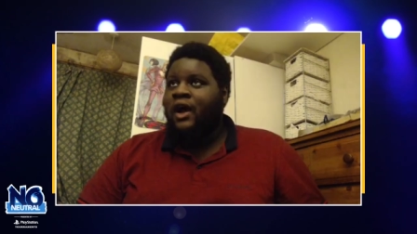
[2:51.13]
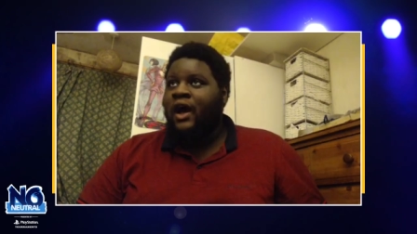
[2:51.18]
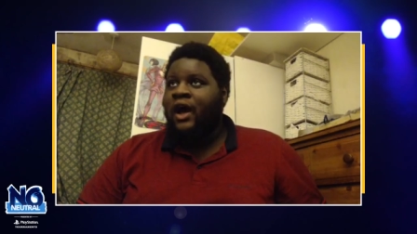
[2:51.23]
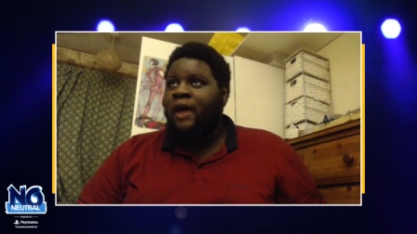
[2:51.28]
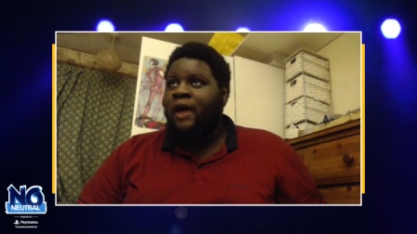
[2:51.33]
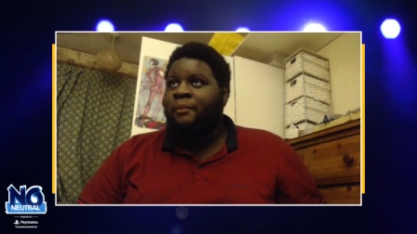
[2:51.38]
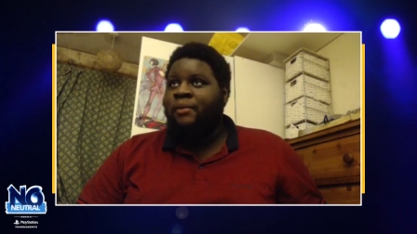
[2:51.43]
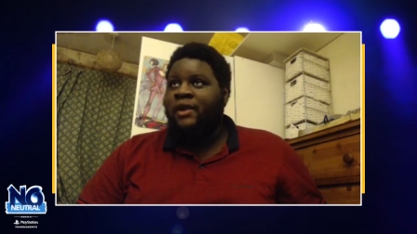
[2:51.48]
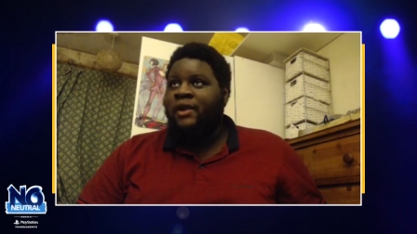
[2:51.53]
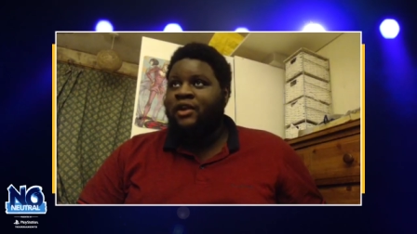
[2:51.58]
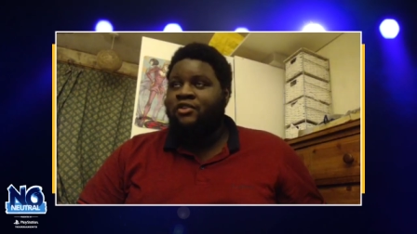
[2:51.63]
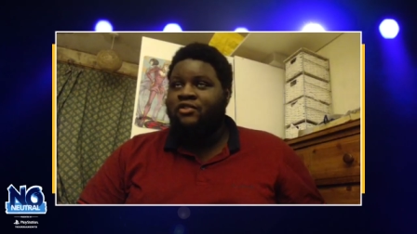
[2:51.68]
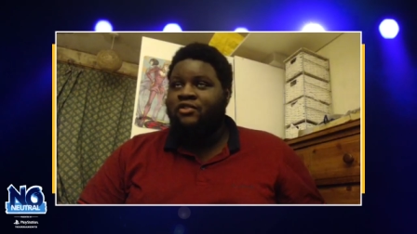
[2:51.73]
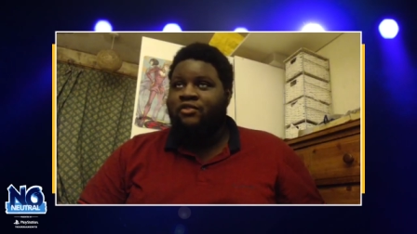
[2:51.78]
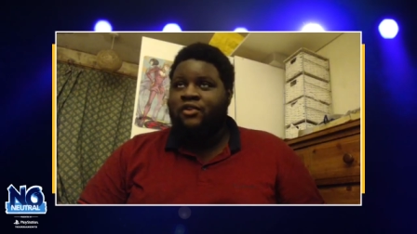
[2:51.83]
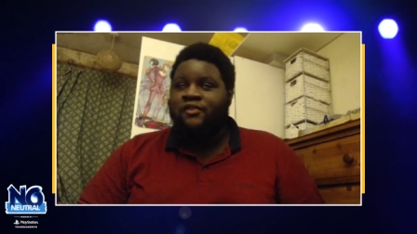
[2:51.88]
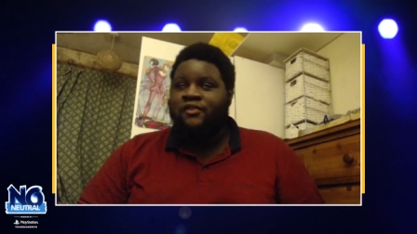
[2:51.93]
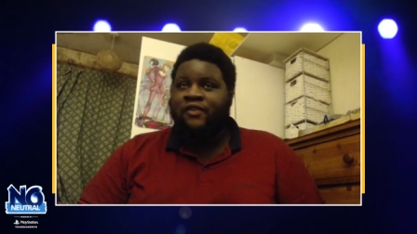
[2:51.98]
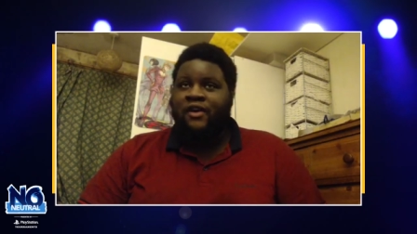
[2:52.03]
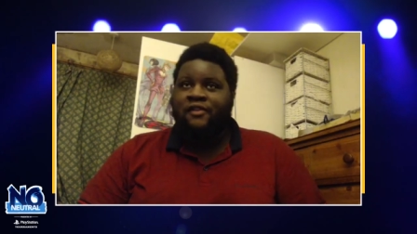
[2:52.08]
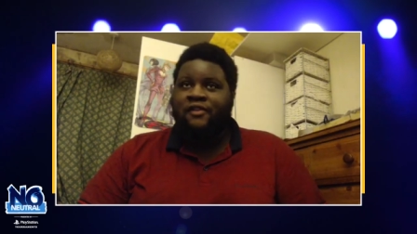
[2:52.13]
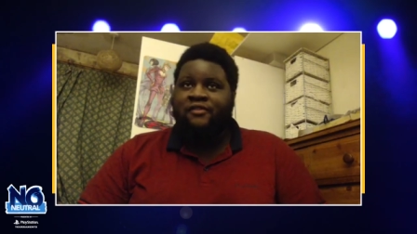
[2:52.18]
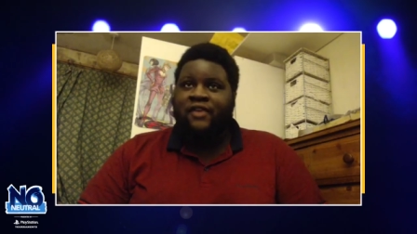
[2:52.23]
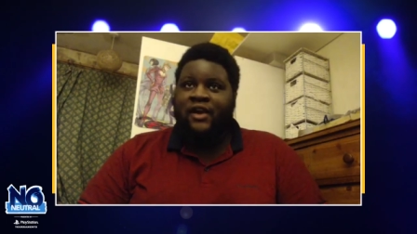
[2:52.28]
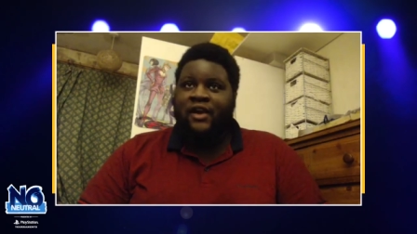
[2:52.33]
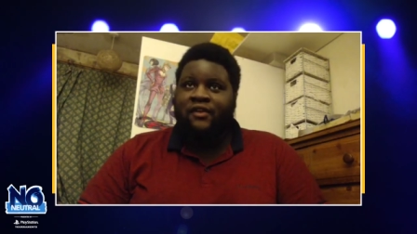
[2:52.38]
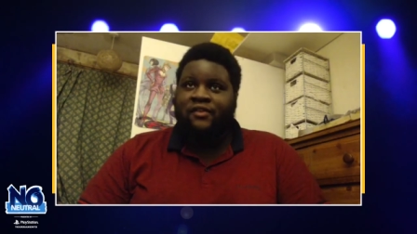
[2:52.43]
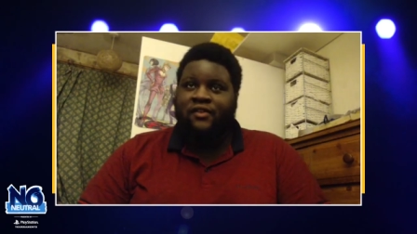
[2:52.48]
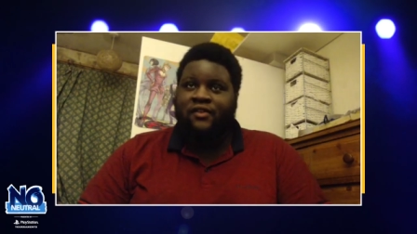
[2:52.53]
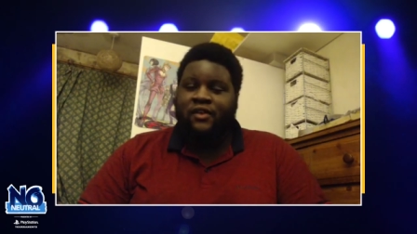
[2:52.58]
I played Street Fighter
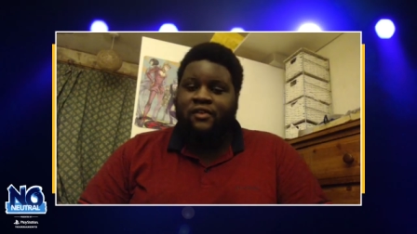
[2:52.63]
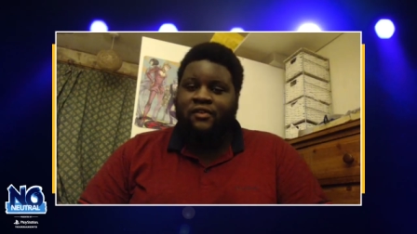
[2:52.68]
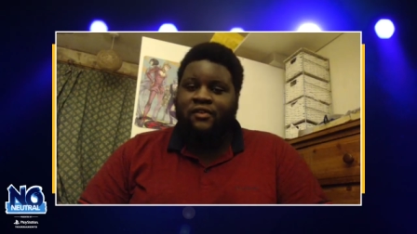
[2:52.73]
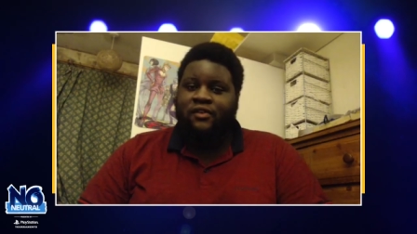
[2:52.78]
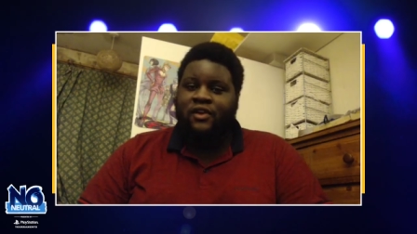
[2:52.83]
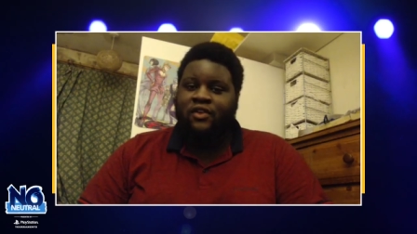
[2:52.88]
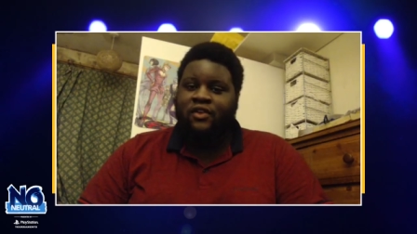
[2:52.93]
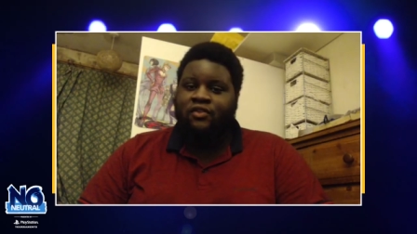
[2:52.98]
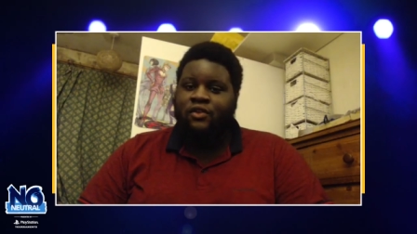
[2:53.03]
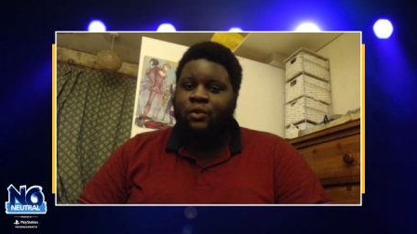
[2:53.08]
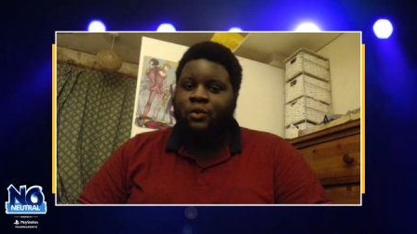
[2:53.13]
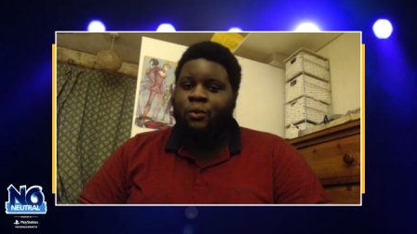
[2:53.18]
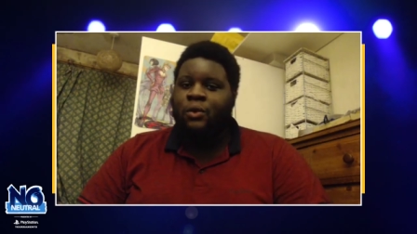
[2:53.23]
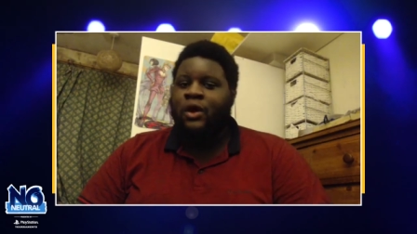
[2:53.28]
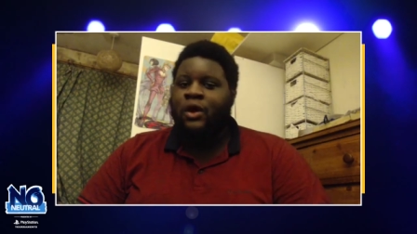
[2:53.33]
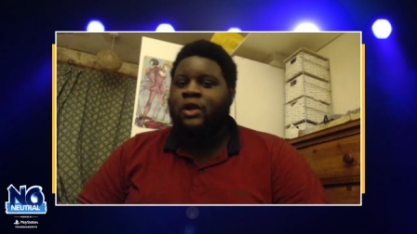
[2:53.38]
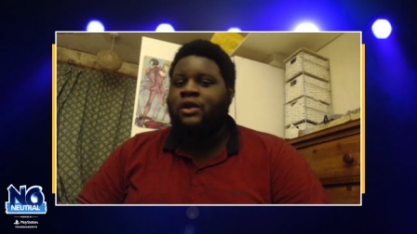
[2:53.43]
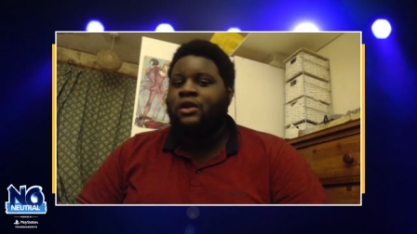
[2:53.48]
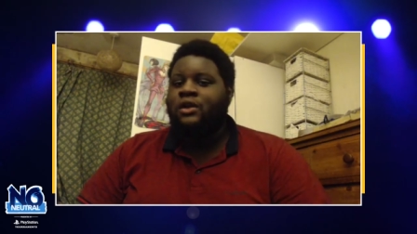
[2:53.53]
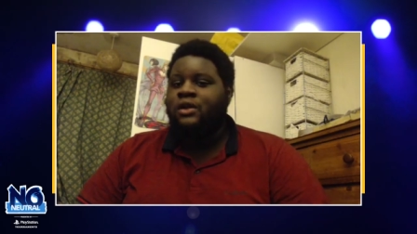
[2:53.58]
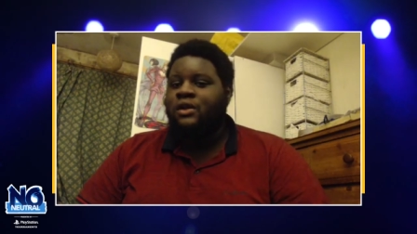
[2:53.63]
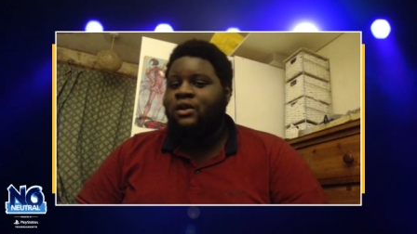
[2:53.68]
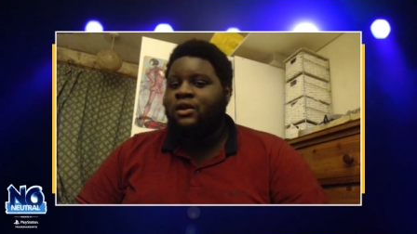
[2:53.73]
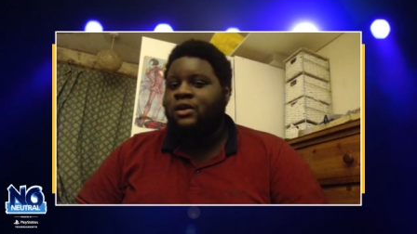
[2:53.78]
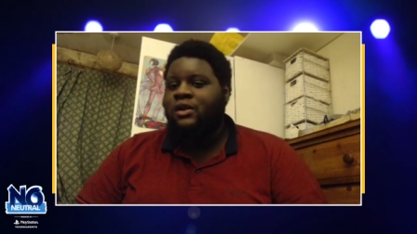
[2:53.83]
five since season one.